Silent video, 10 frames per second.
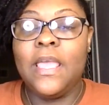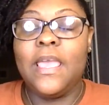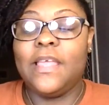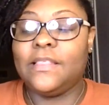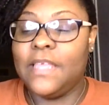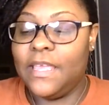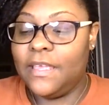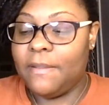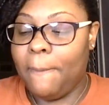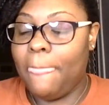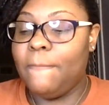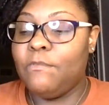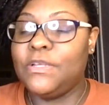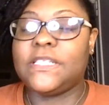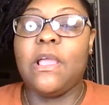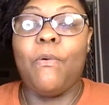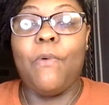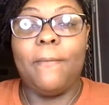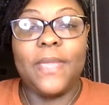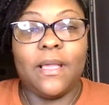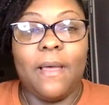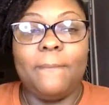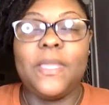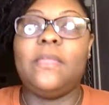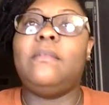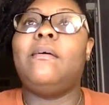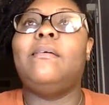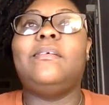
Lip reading: And then we see a woman come in